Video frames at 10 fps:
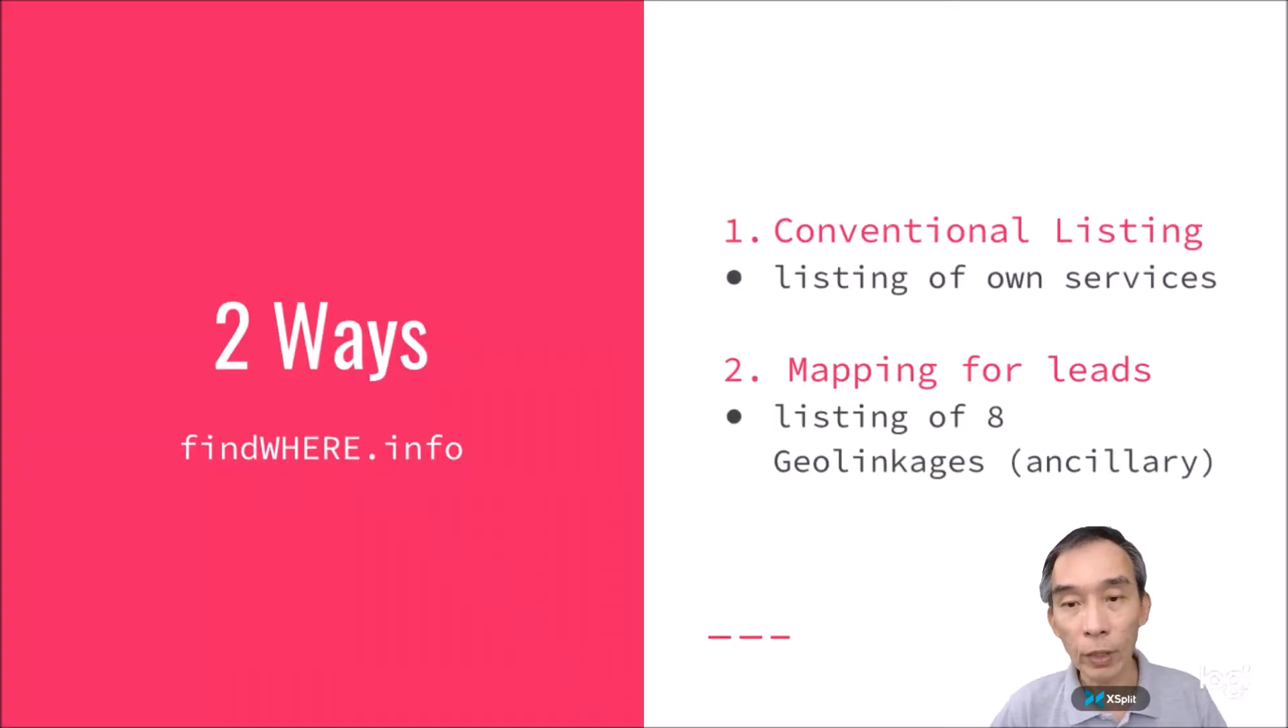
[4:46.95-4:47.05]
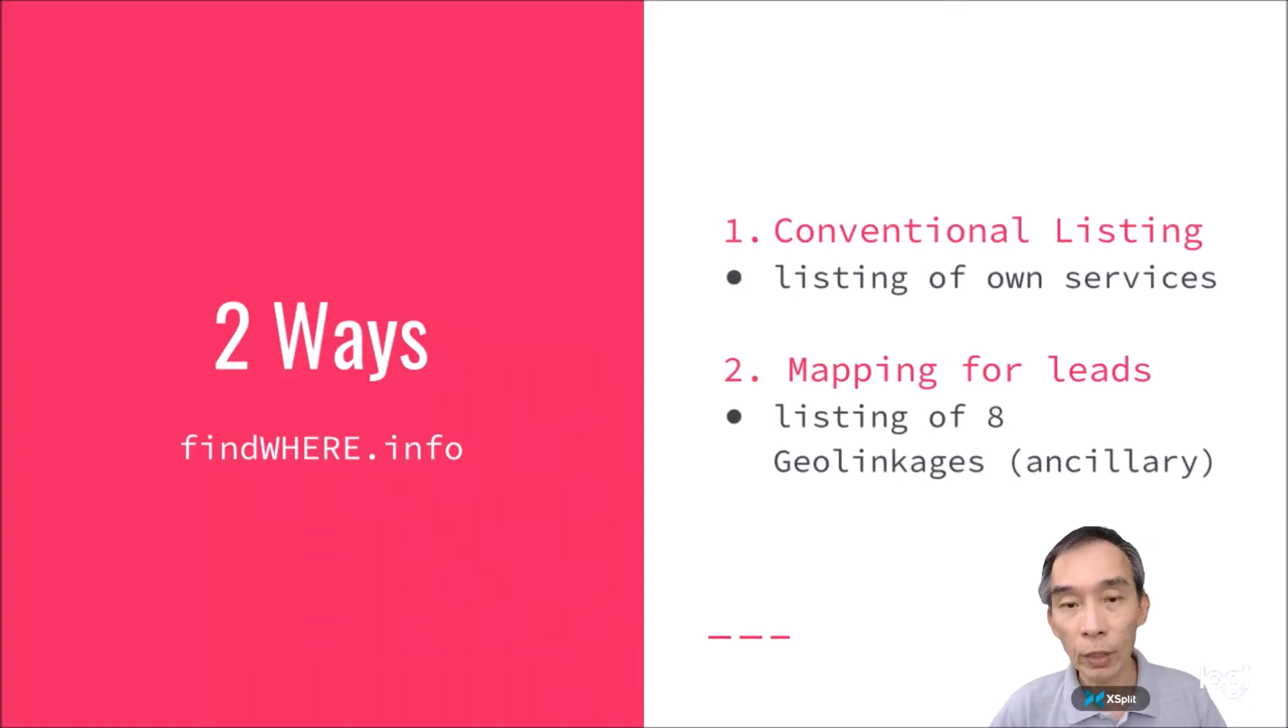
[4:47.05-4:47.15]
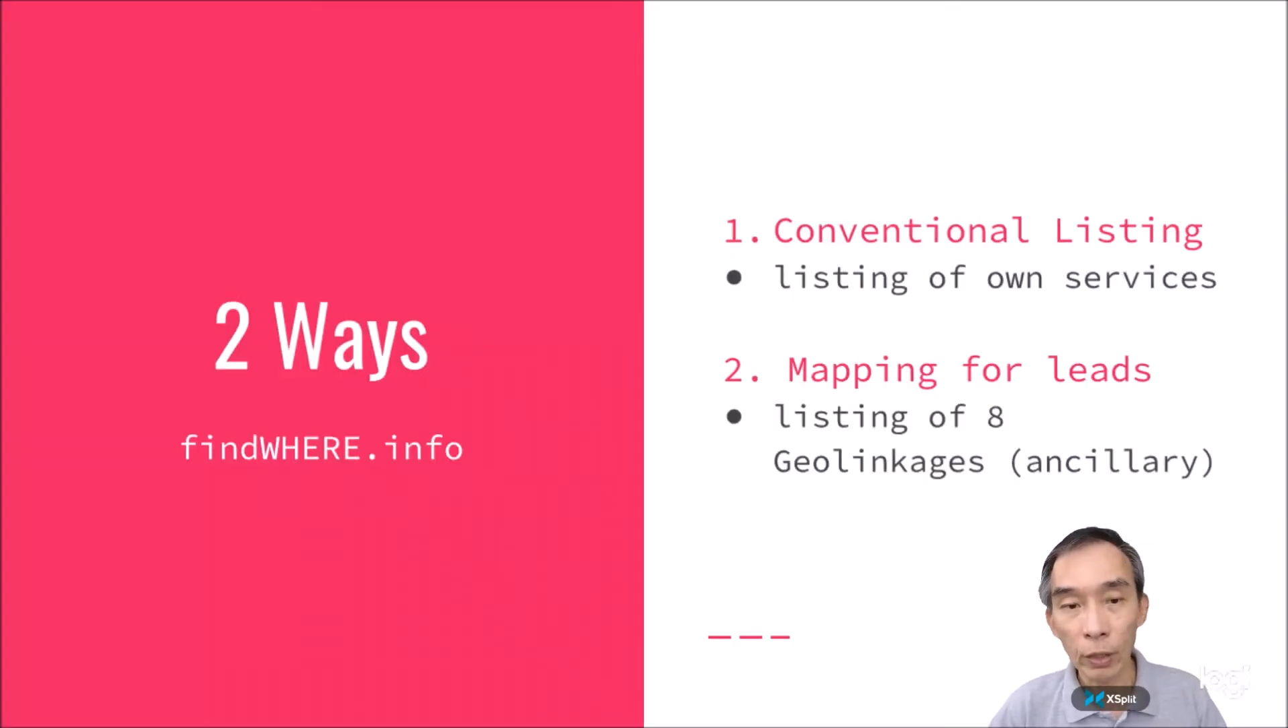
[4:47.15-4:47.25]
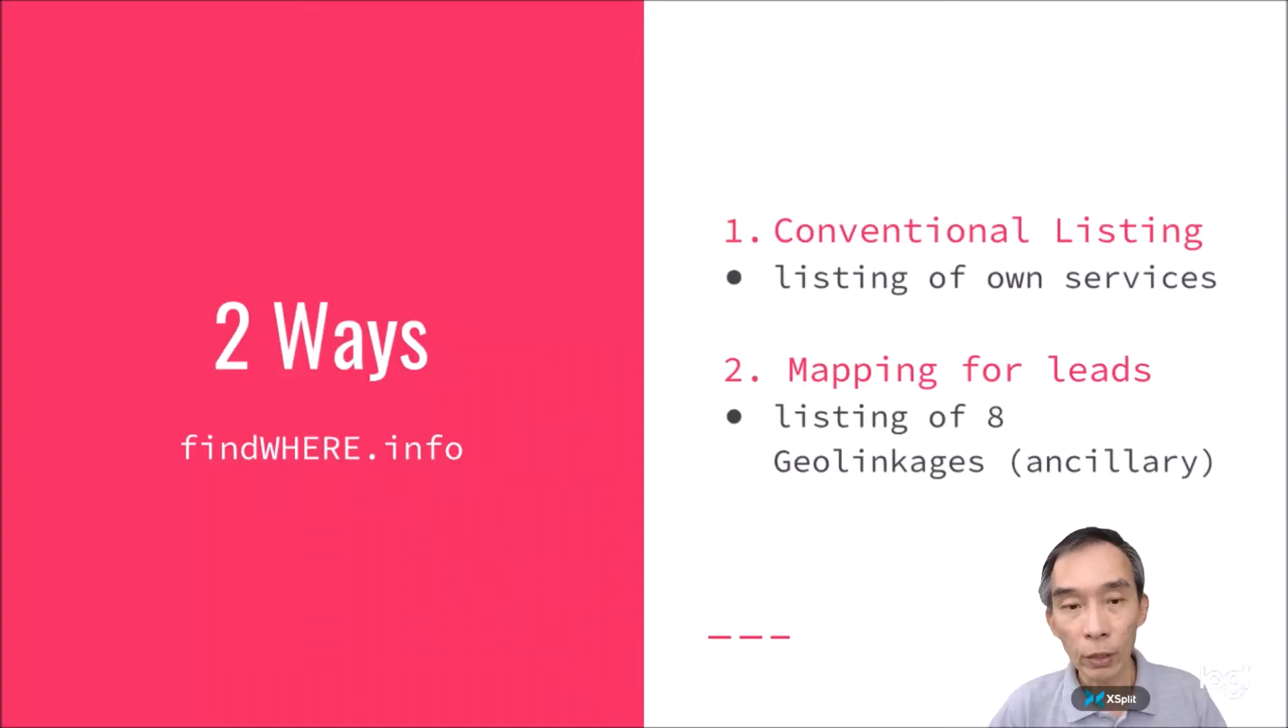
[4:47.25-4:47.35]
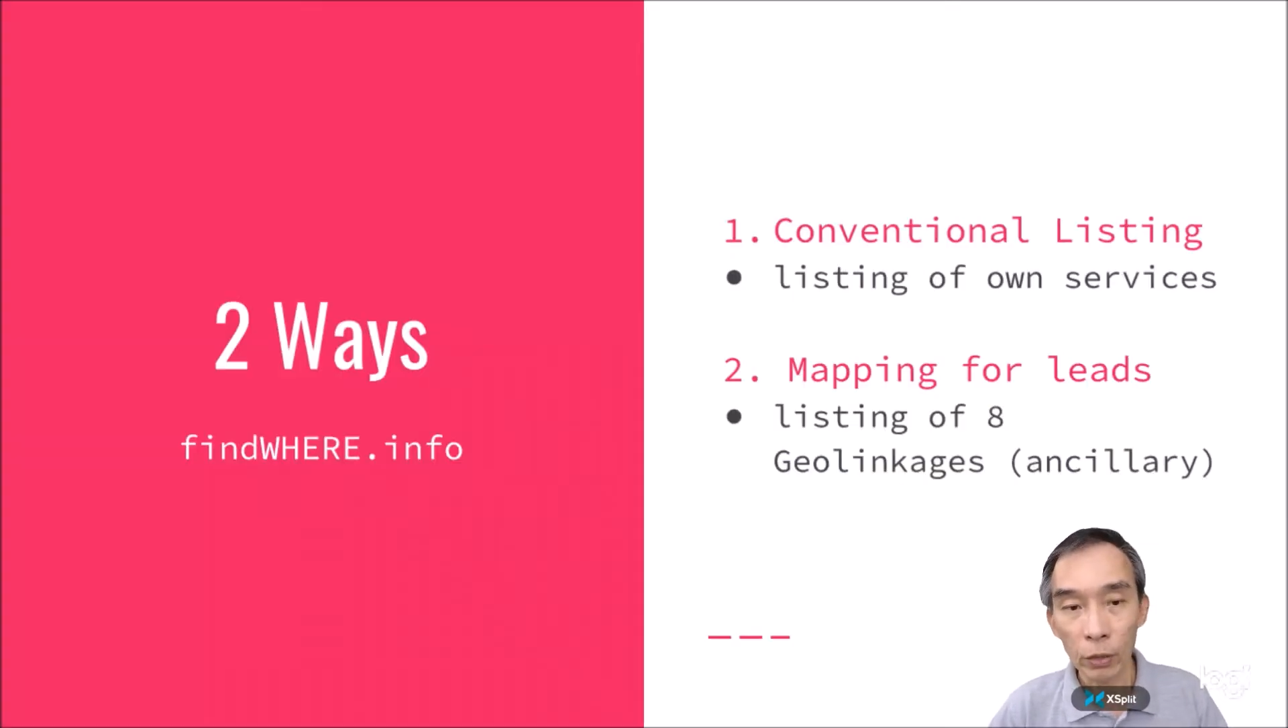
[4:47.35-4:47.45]

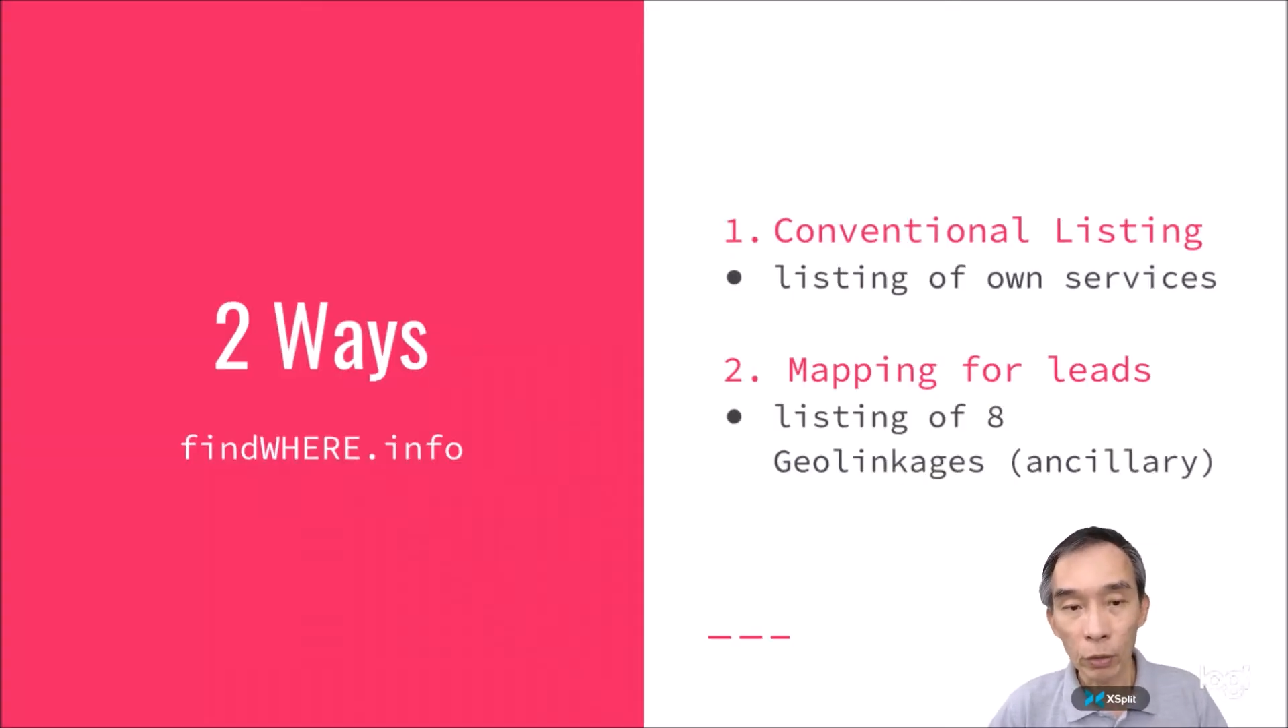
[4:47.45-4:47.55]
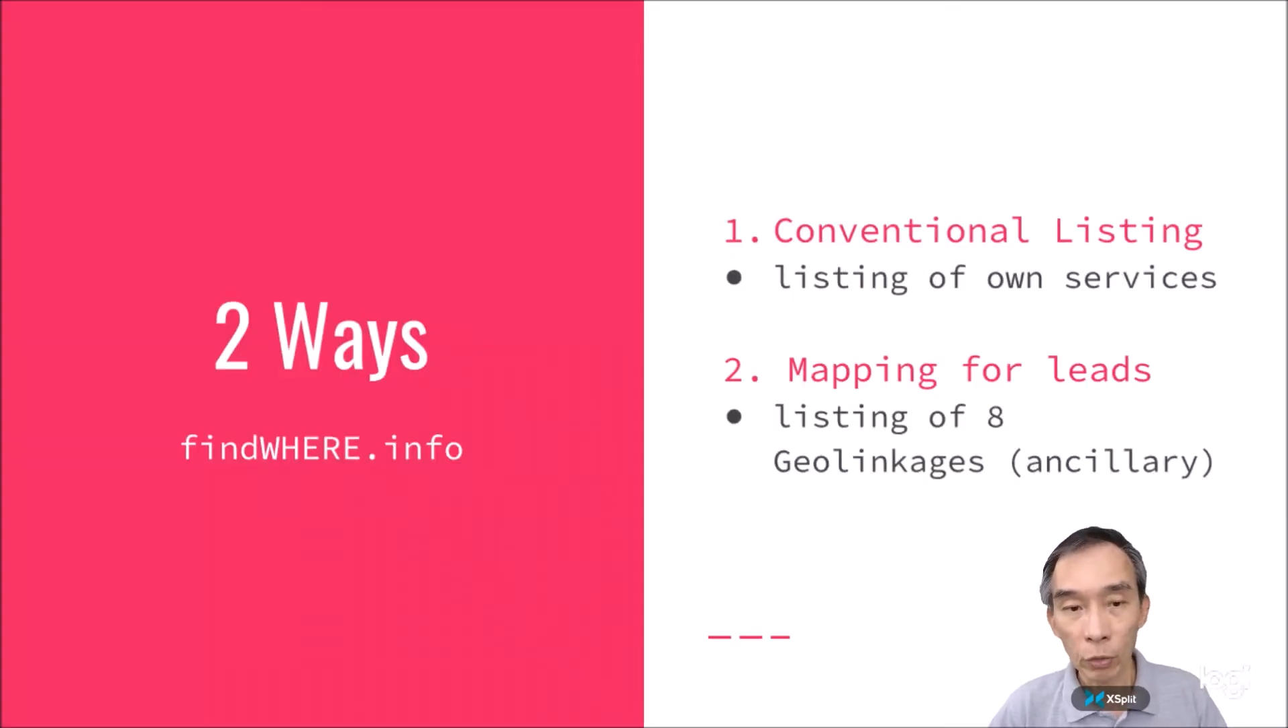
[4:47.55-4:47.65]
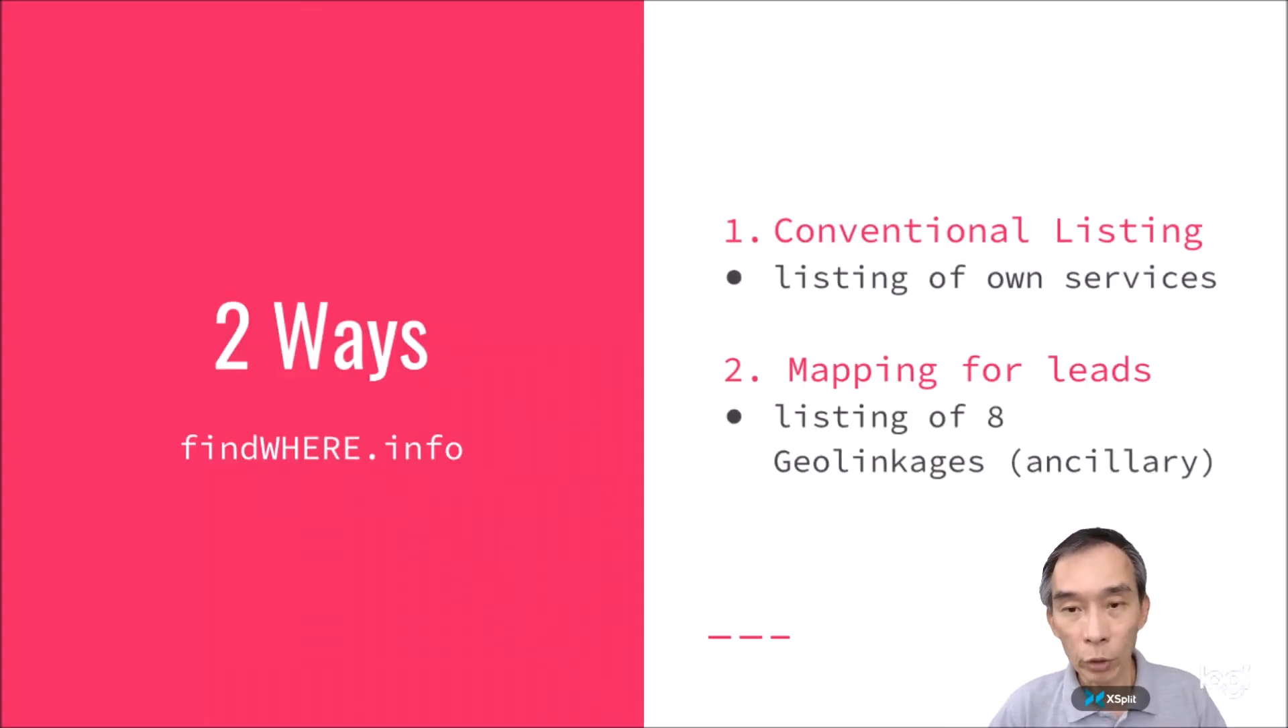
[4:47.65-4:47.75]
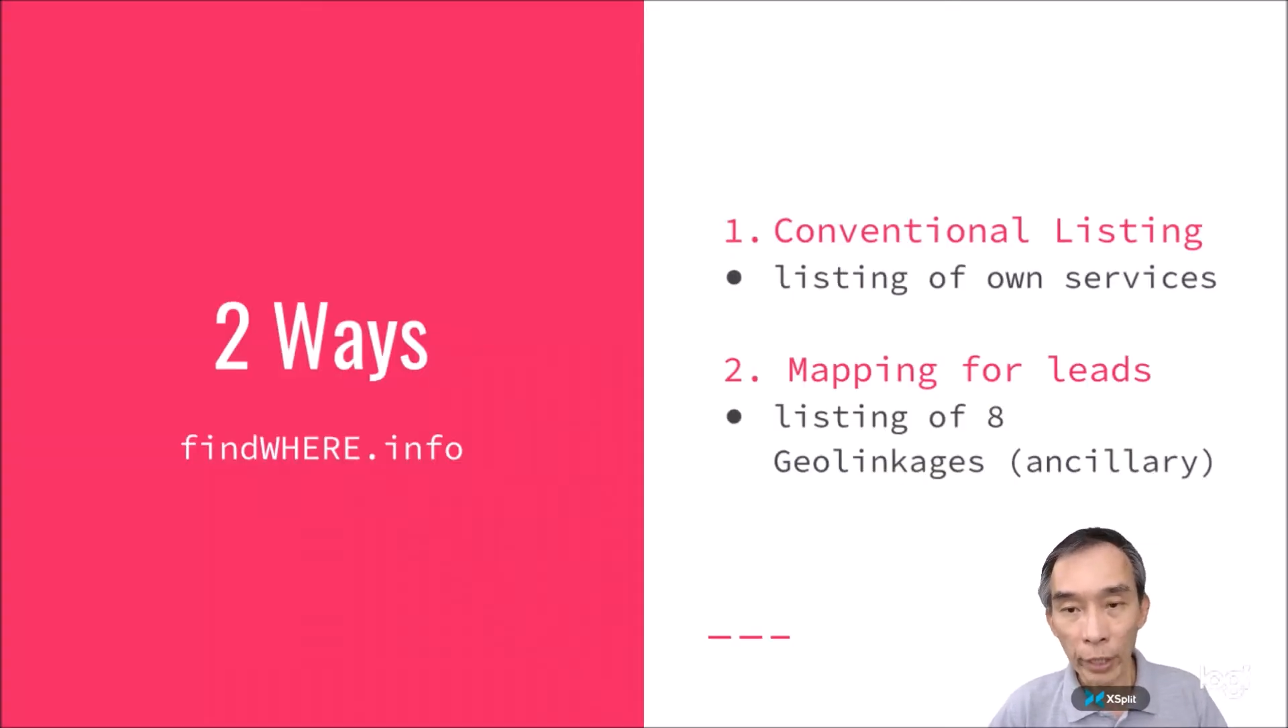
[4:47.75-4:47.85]
So there are